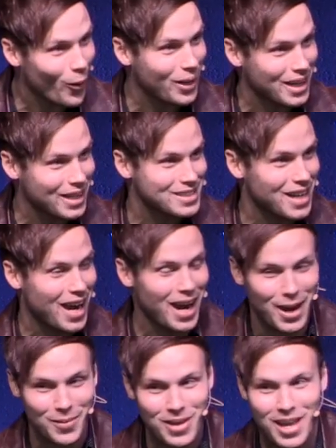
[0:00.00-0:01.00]
point in
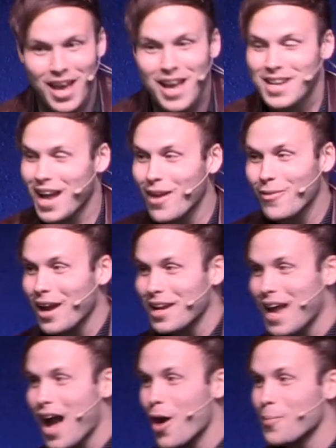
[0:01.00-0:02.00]
time, not
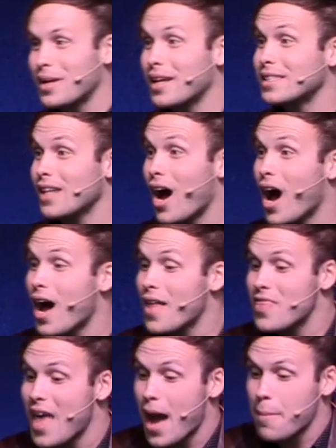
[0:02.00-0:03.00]
right now, because
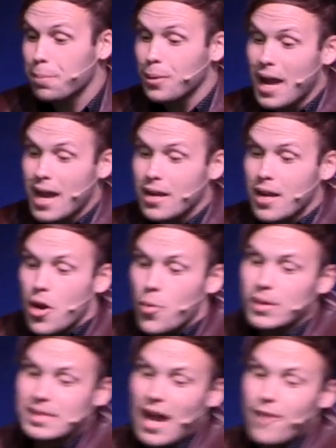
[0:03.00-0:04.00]
on that plate
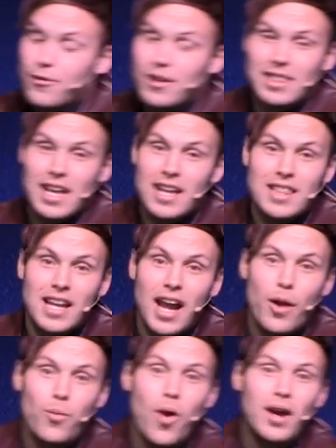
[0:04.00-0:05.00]
was everything that
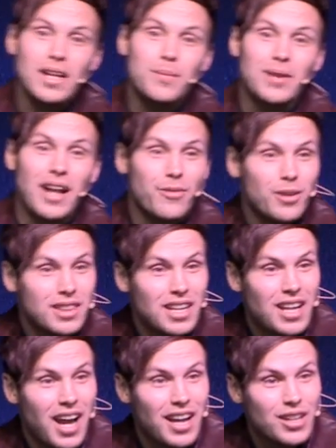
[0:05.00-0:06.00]
I wanted, but
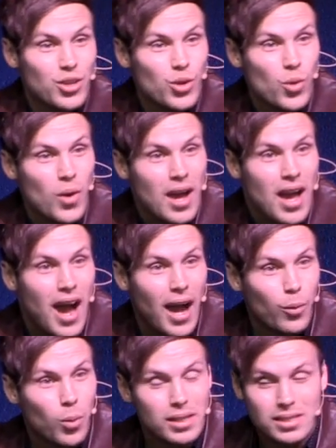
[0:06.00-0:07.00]
everything I knew
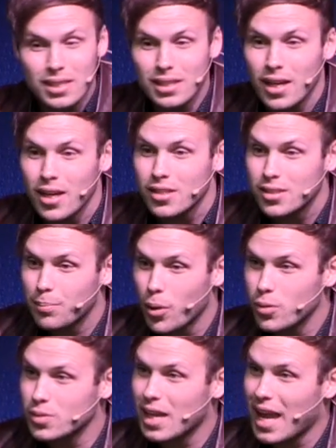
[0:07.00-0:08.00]
I wasn't
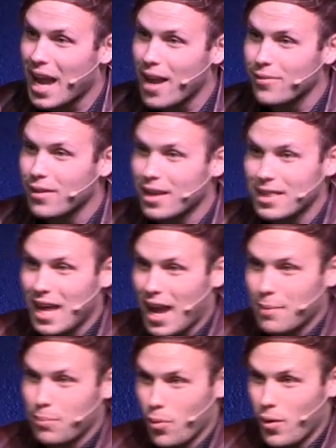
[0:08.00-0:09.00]
supposed to have at
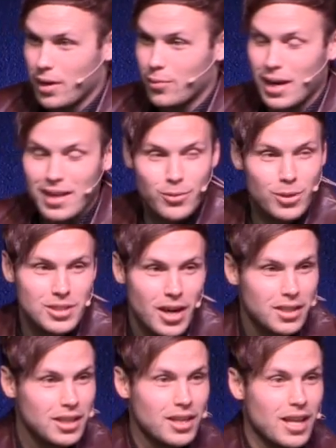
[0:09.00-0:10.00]
that point, right? We're
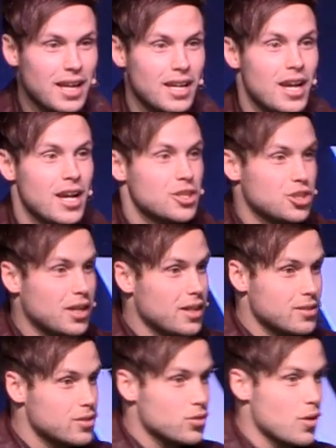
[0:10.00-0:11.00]
talking like
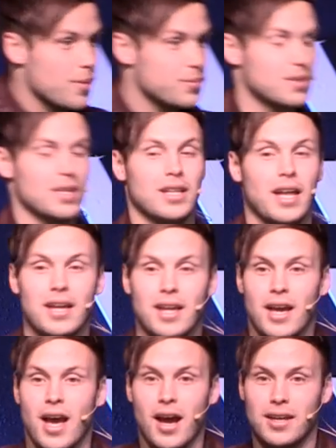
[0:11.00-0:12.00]
chicken strips and like
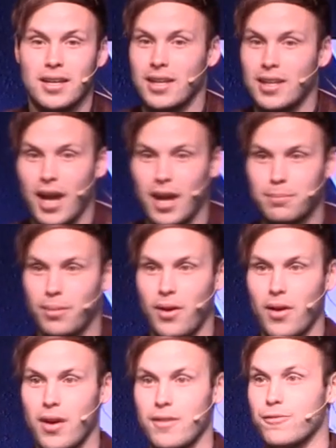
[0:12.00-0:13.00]
a Kit Kat
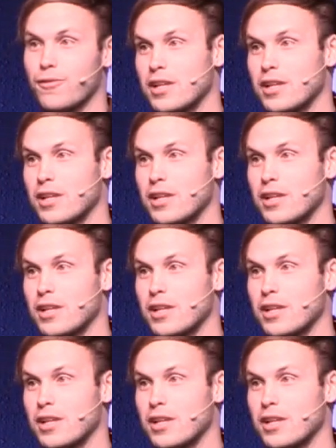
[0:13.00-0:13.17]
bar and